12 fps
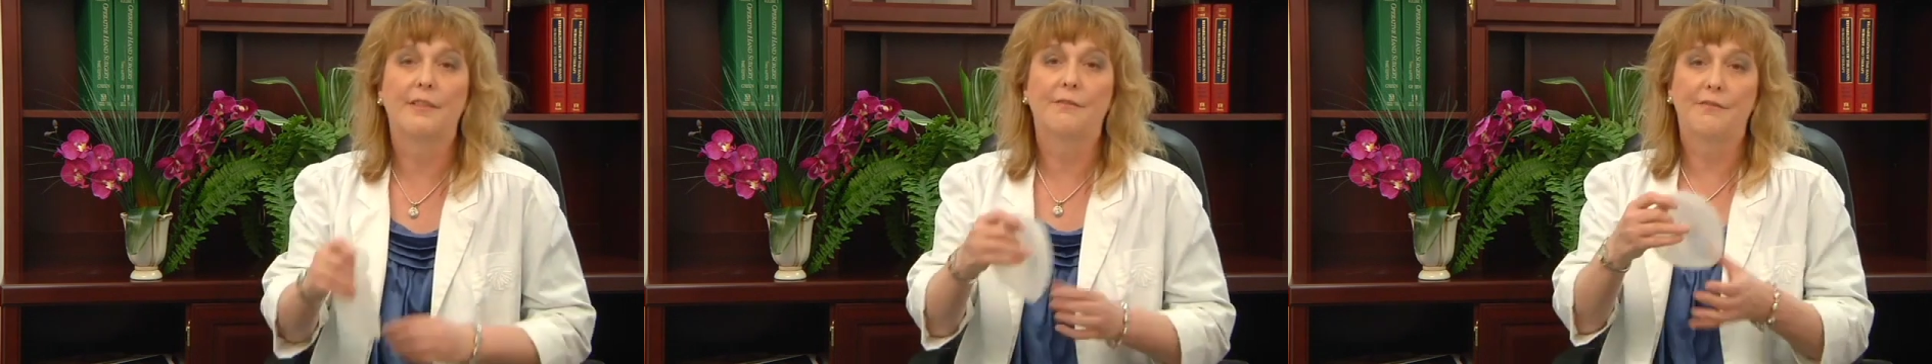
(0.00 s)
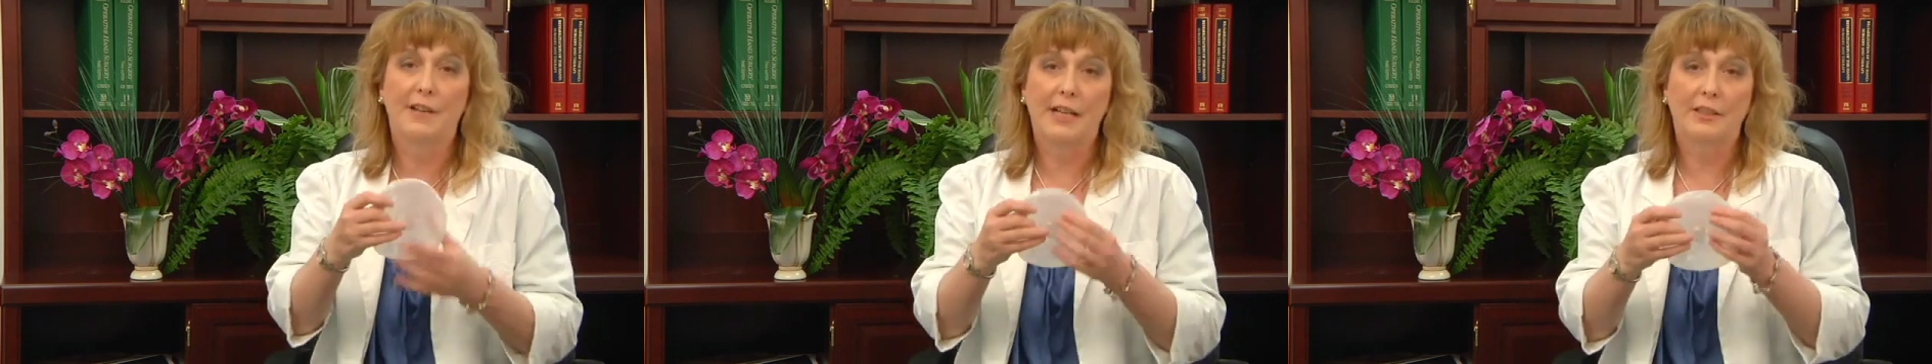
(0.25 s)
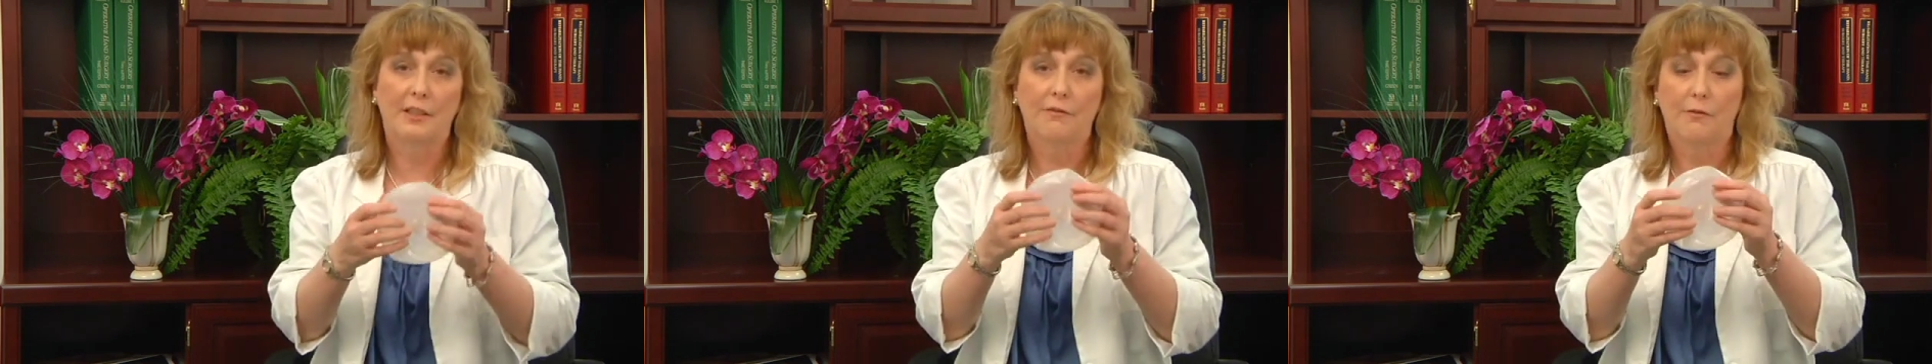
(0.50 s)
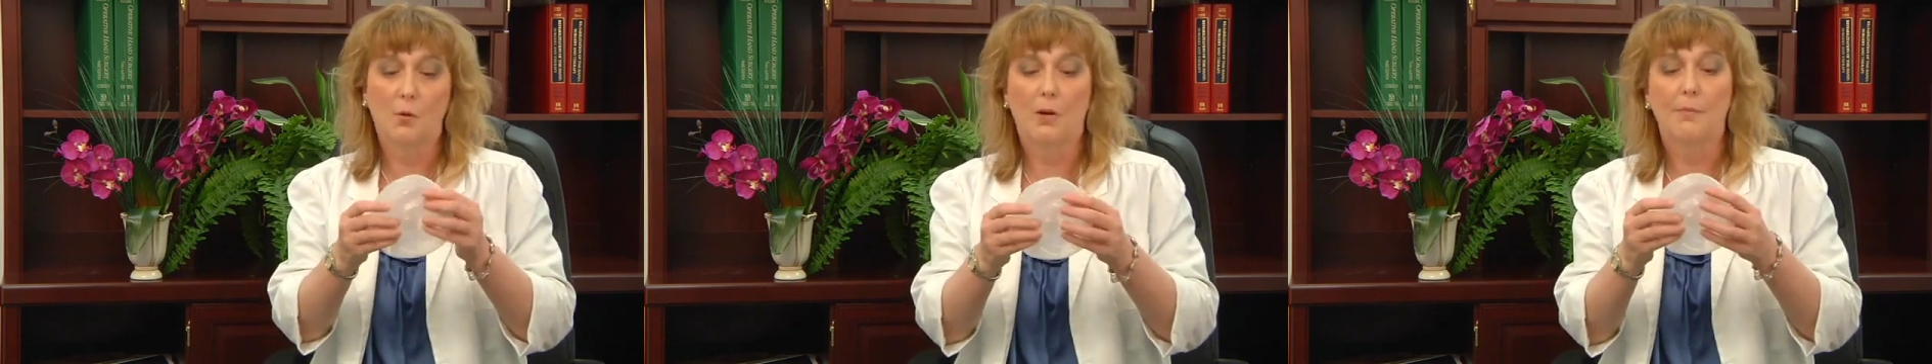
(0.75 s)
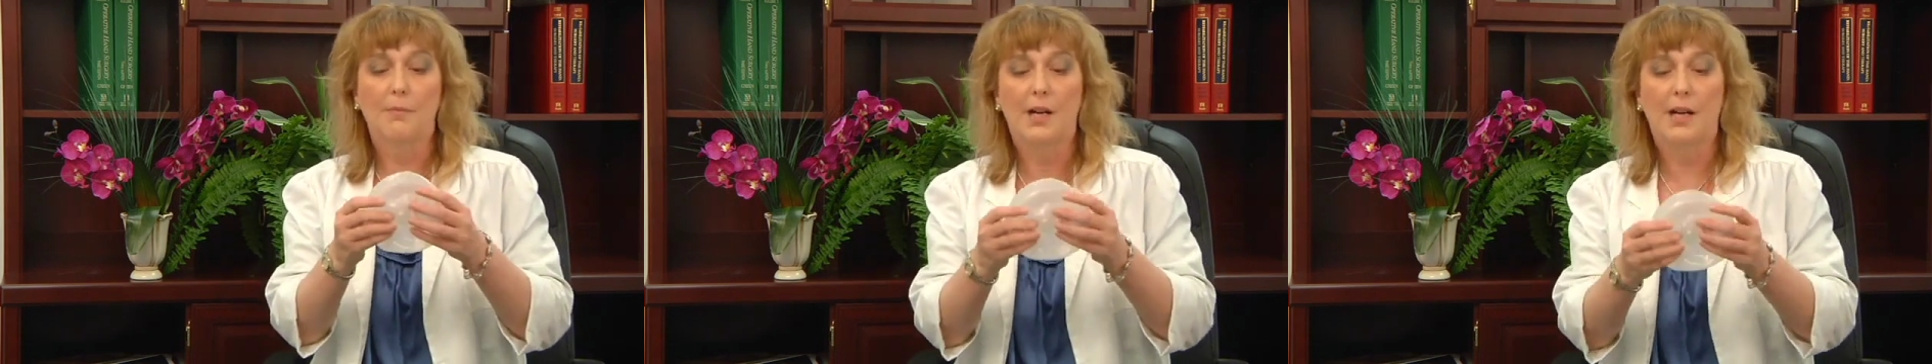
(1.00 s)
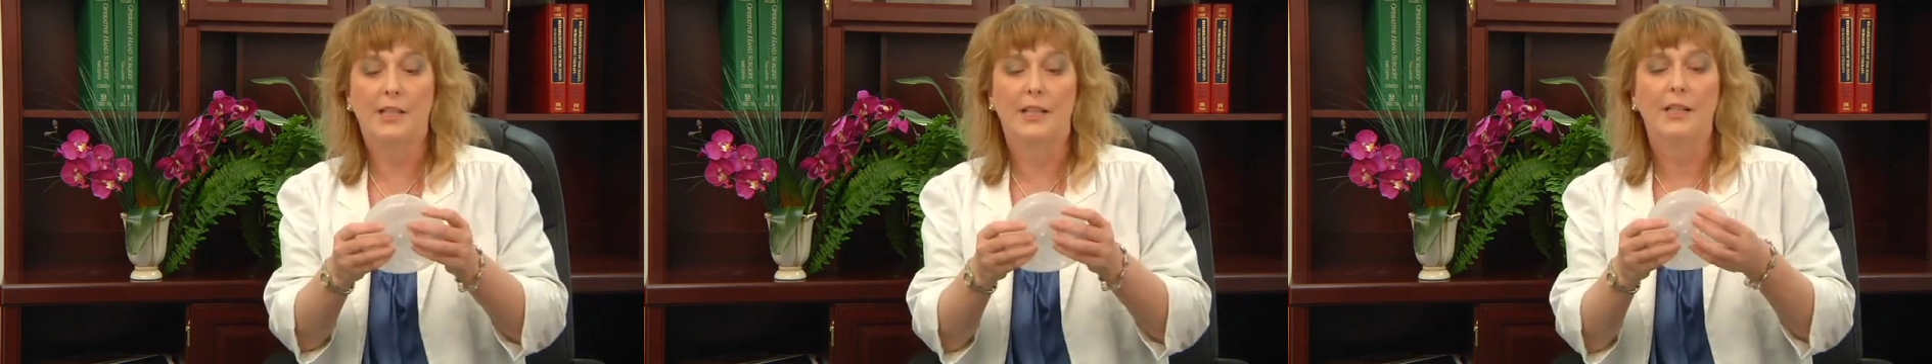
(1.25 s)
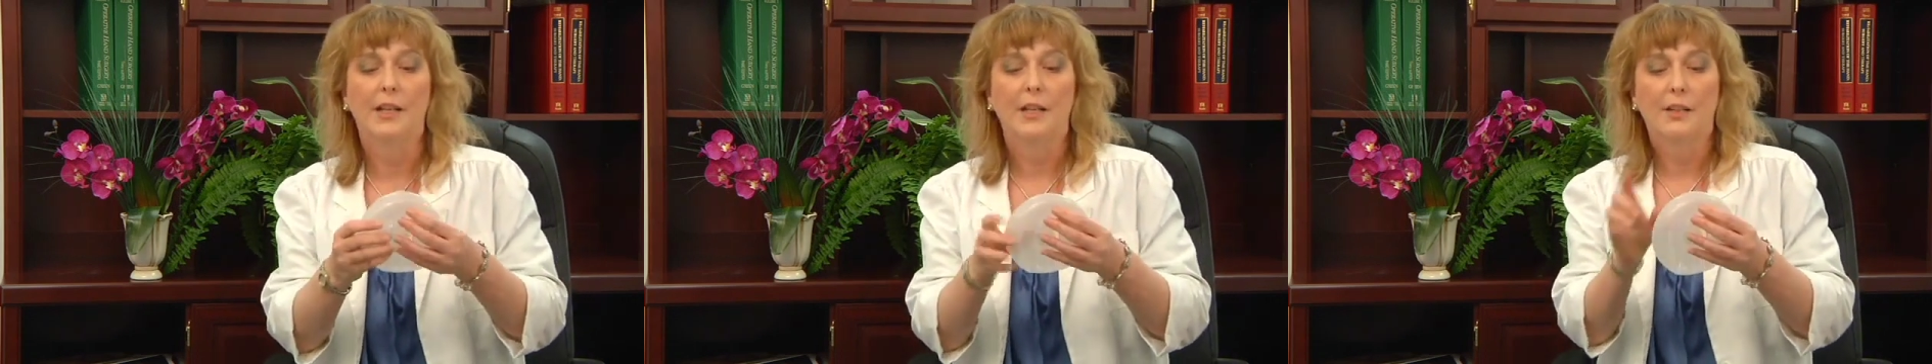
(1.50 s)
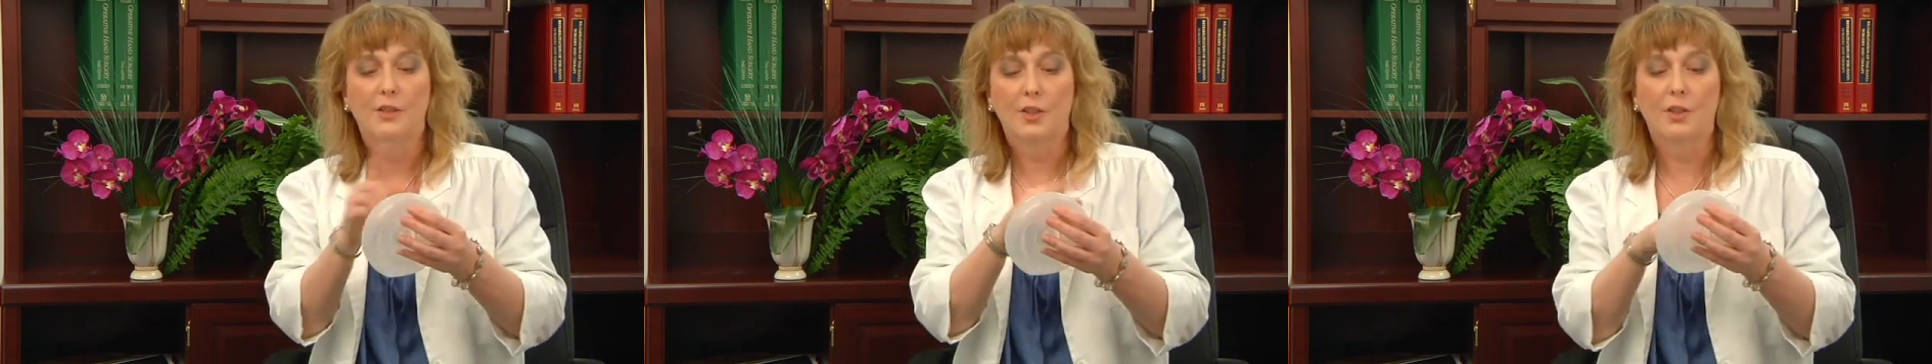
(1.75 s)
infected foreign body.
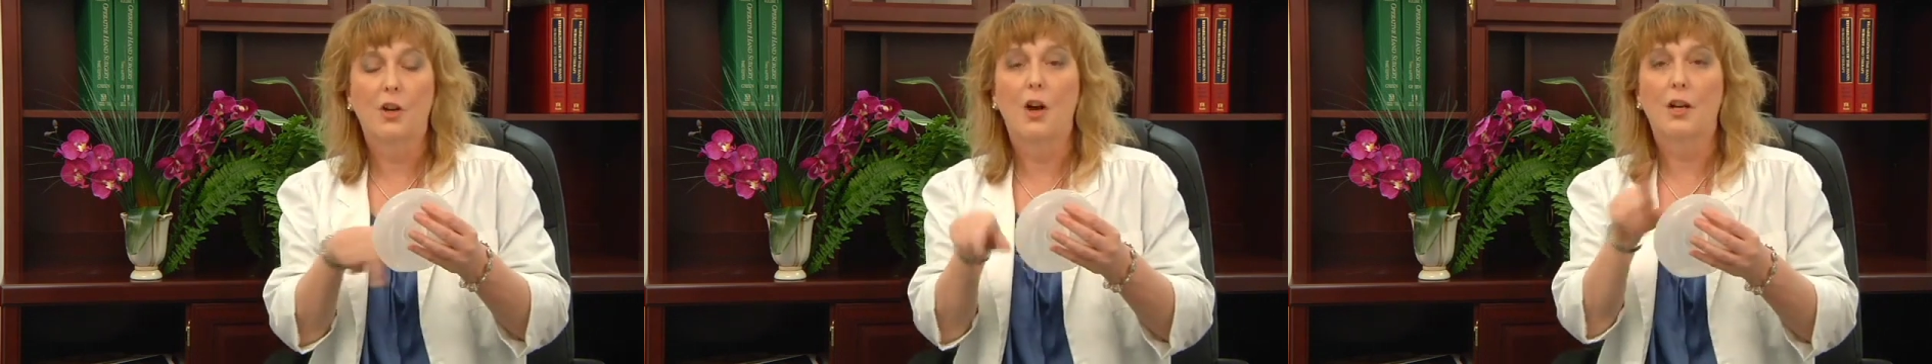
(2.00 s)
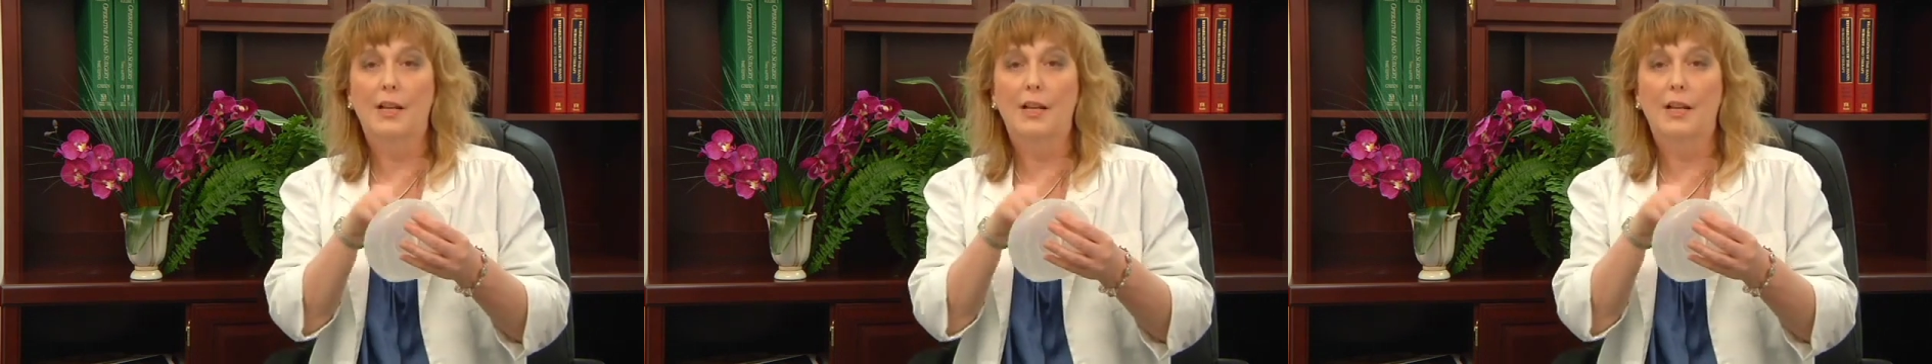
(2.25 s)
The scar